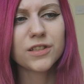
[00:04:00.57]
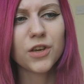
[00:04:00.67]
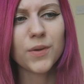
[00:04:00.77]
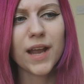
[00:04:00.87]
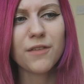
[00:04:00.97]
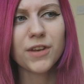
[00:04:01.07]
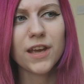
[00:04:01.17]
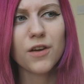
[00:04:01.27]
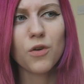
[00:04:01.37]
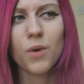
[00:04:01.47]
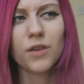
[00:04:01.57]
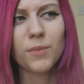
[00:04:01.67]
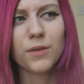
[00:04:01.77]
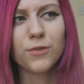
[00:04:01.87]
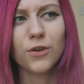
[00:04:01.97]
Q&A video, or one of
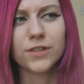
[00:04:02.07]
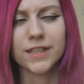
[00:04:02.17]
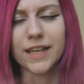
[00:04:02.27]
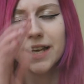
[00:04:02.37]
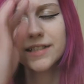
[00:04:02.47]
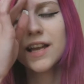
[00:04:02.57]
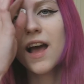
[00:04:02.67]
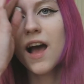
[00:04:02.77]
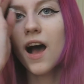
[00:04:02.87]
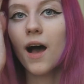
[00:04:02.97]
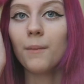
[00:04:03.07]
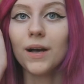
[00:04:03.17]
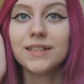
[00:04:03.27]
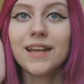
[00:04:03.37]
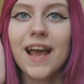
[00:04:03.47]
my vlogs at least?
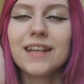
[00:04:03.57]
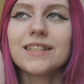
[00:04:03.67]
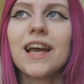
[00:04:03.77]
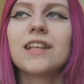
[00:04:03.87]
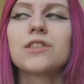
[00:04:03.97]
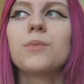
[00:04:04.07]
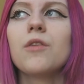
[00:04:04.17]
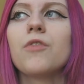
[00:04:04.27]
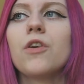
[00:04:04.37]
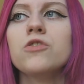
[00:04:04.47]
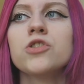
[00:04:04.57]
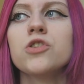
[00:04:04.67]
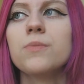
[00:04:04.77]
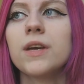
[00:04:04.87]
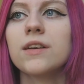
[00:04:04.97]
I said I had to cancel my photo
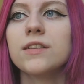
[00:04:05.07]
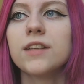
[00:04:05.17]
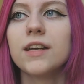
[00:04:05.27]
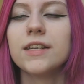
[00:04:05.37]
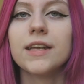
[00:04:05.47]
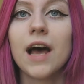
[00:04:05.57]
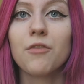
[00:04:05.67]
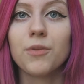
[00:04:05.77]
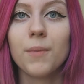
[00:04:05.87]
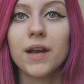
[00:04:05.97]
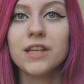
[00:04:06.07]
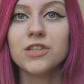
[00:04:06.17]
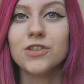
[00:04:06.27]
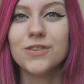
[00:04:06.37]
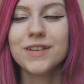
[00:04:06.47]
shoot because I didn't have the money
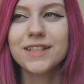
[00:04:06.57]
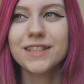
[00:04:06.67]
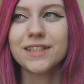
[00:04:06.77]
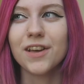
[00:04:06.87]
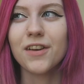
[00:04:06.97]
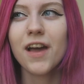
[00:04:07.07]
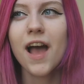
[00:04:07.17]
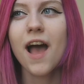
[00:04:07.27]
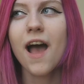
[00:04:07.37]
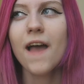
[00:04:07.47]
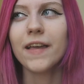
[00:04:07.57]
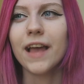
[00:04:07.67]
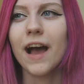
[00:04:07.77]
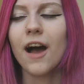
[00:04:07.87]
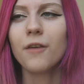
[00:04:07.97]
to do it. So
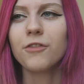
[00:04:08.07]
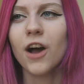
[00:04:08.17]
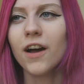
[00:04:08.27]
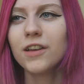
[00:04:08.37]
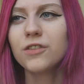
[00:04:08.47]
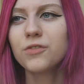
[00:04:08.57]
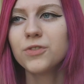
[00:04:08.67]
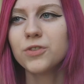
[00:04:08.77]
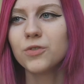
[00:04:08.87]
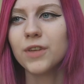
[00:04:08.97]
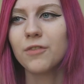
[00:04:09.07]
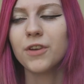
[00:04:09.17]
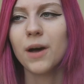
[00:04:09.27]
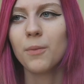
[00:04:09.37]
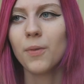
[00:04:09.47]
yeah, I've kind of sort of
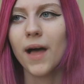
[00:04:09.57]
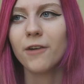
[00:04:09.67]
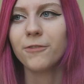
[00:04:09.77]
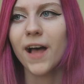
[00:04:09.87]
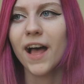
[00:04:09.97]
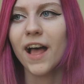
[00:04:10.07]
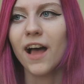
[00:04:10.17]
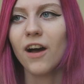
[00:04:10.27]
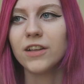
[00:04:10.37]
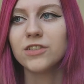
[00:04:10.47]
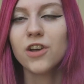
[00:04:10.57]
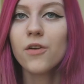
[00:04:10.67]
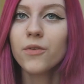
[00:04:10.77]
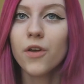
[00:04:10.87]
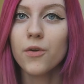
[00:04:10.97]
given up on that affair. I
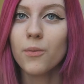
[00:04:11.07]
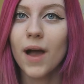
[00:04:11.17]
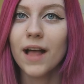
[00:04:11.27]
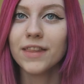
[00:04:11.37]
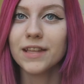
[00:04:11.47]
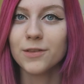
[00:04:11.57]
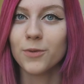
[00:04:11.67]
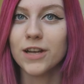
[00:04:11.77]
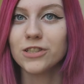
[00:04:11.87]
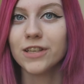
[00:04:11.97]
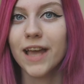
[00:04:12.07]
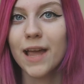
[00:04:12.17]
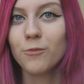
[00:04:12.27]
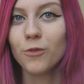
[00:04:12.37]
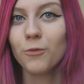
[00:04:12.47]
don't know where the inspiration
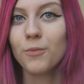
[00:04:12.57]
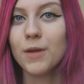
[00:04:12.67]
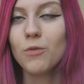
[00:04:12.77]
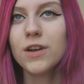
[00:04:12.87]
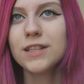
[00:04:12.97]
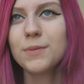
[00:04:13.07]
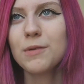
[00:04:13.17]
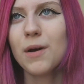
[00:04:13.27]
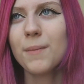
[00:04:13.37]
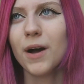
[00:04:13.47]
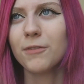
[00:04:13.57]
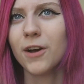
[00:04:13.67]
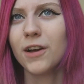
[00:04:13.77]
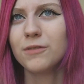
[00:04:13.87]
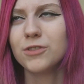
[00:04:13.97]
came from for me wanting to be one, but I've
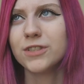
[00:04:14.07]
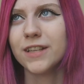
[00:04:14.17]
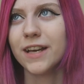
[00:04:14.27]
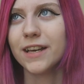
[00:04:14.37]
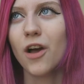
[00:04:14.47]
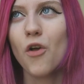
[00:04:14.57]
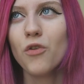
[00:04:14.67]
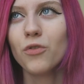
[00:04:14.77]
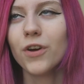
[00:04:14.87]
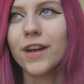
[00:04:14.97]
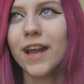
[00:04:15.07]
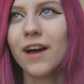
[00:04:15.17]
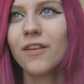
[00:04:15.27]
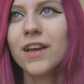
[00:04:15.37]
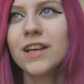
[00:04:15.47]
kind of just like over it now.